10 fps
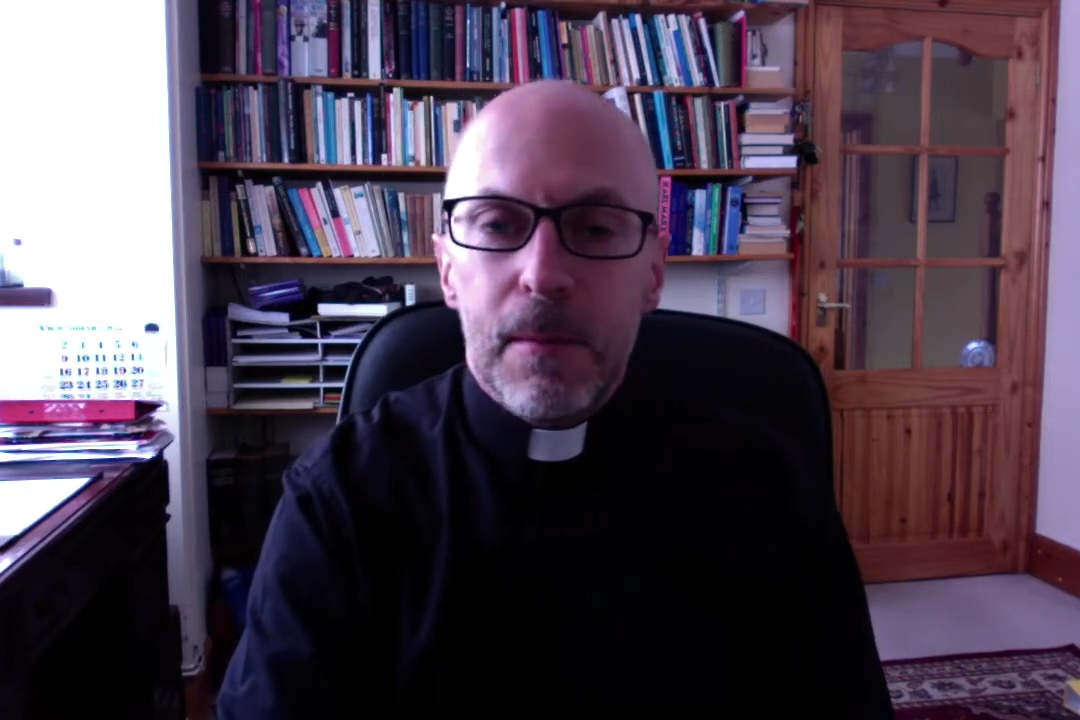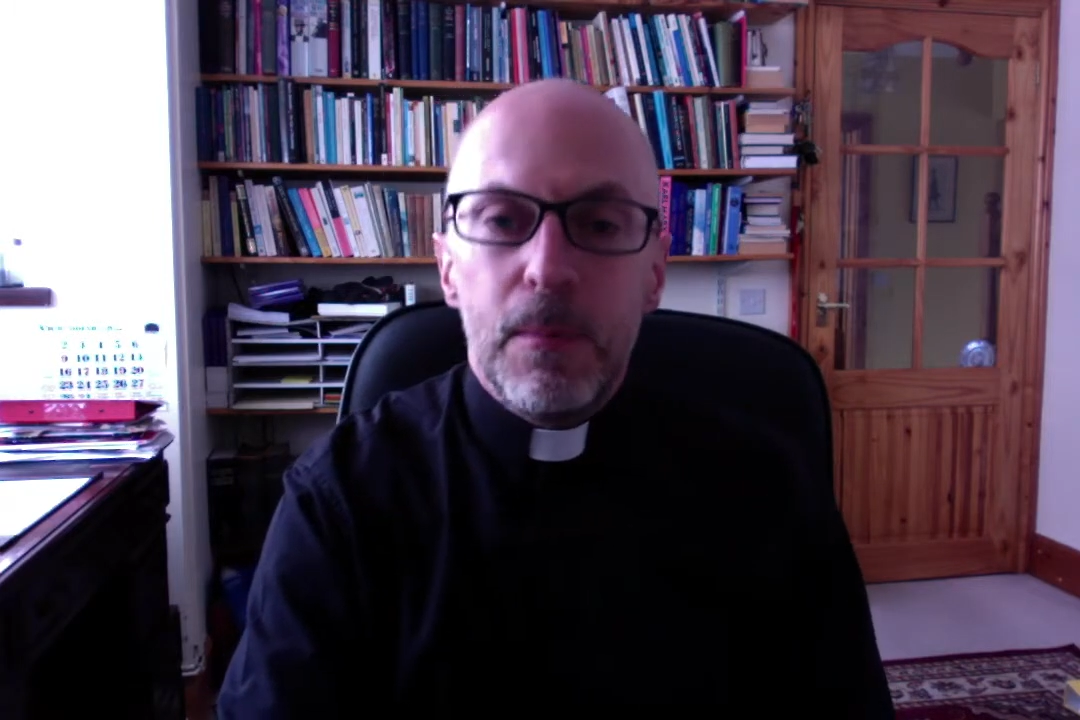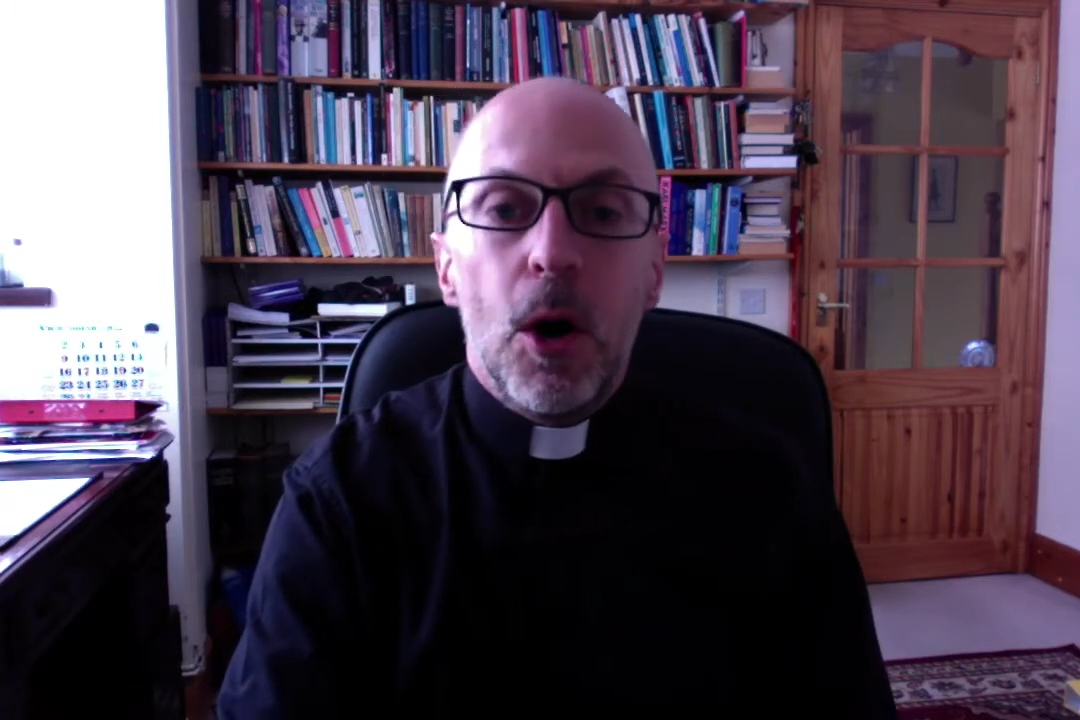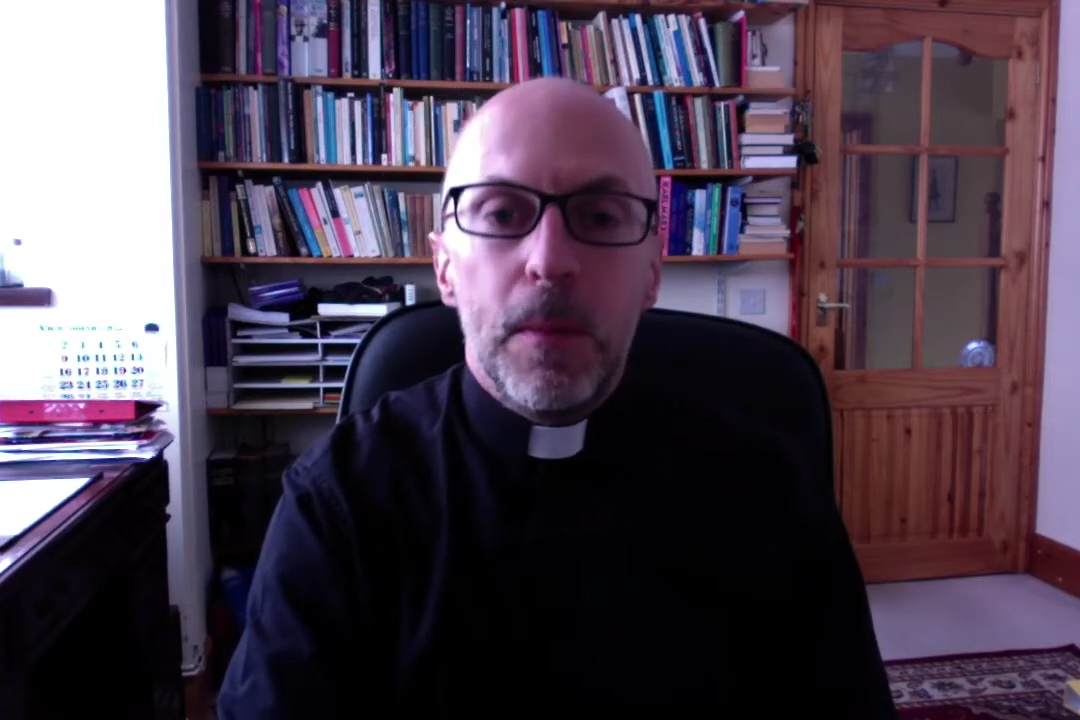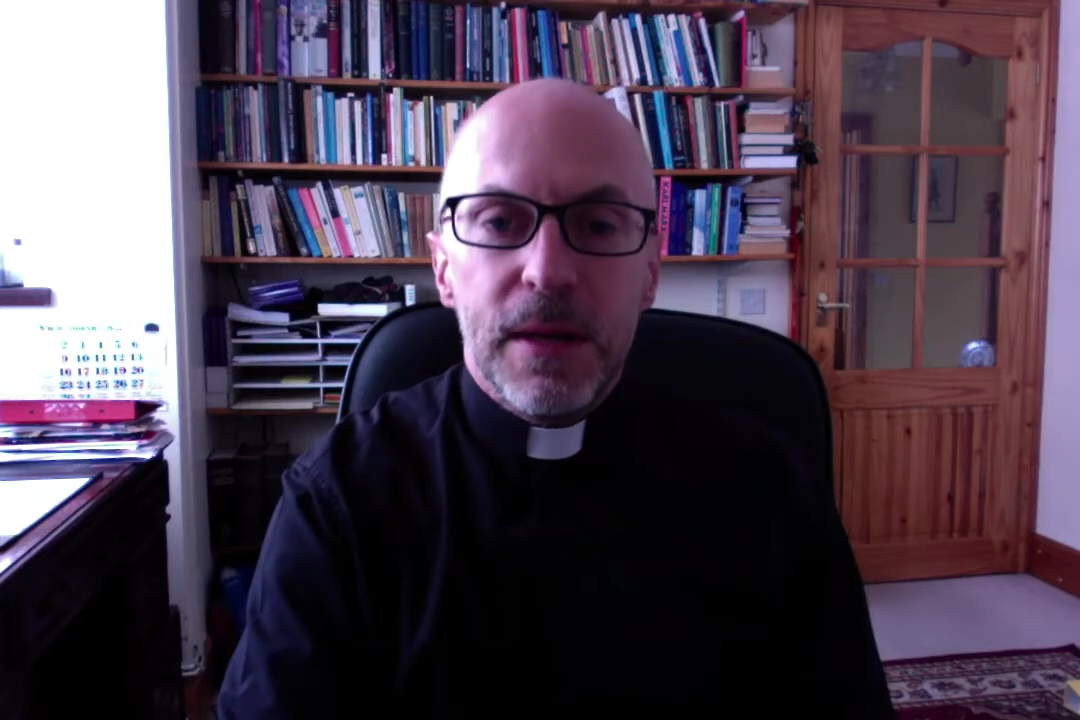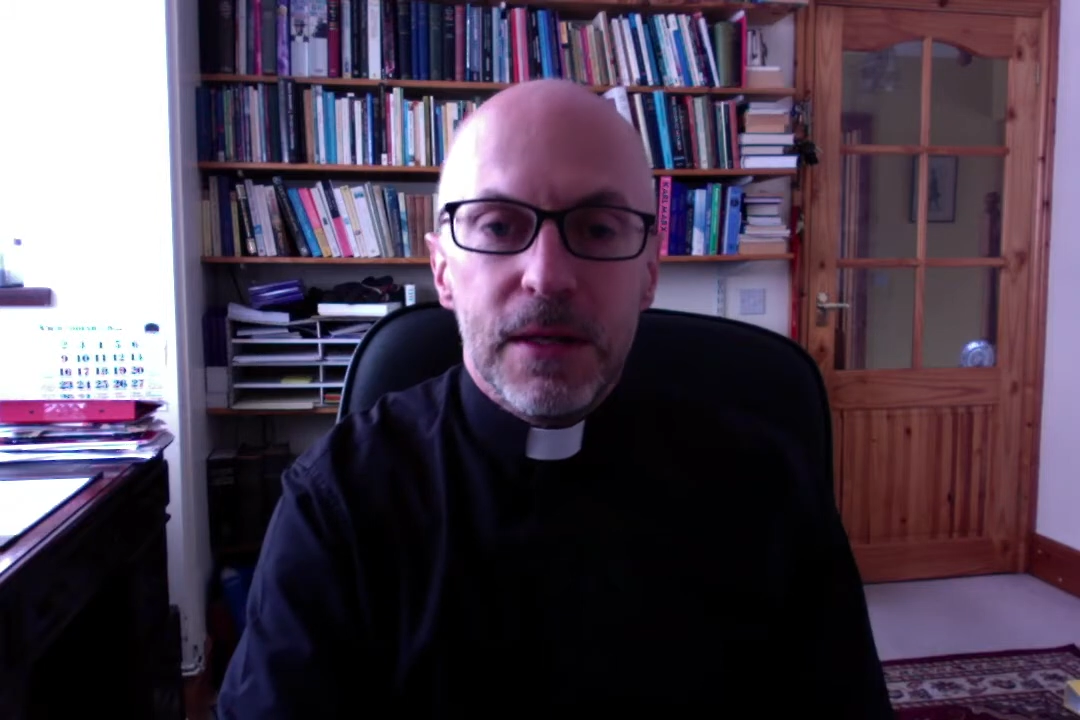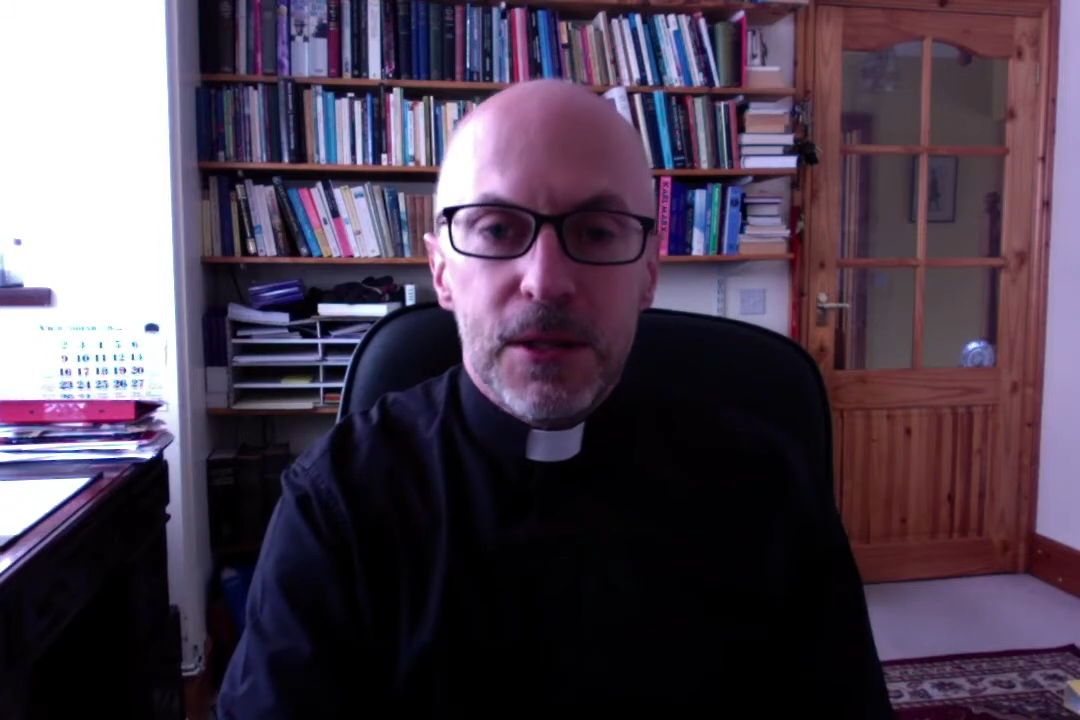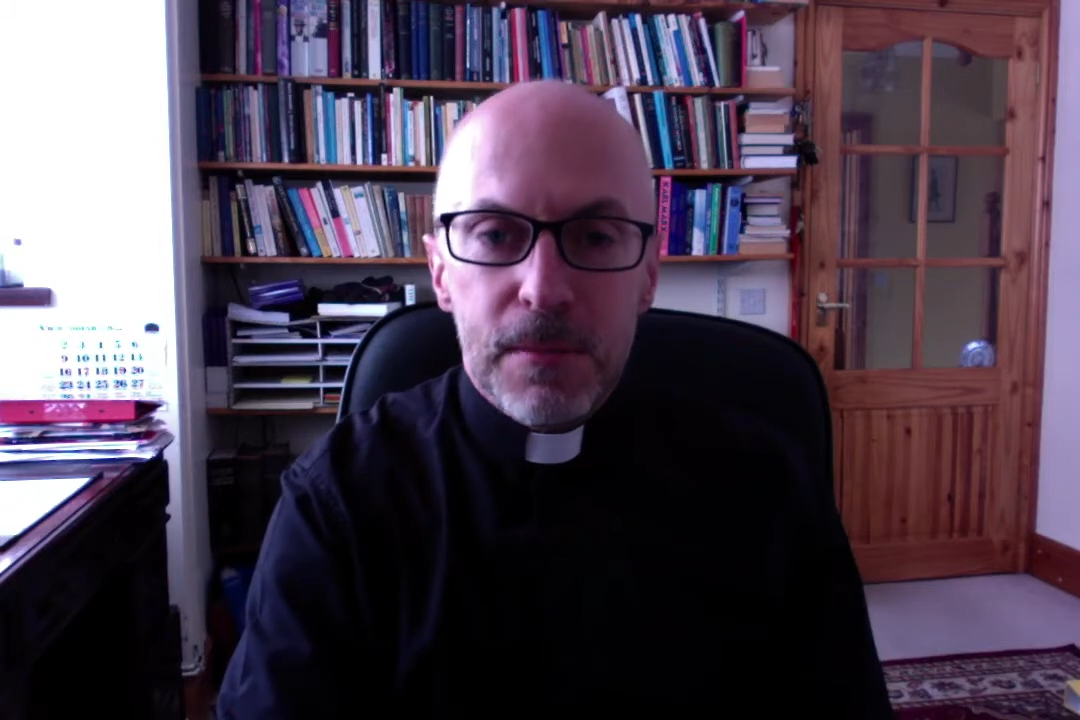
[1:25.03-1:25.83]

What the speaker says: pop into